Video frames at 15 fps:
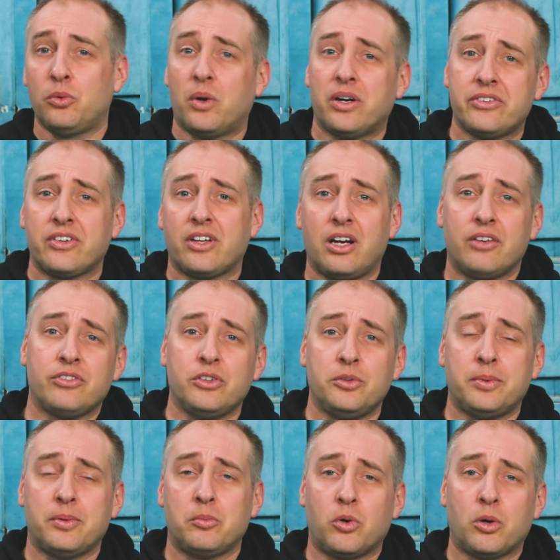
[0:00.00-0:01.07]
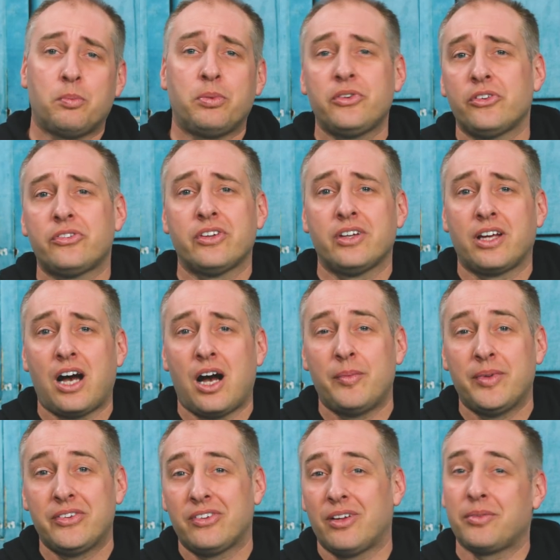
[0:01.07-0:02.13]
want us to cover a little bit more, put those in the comments.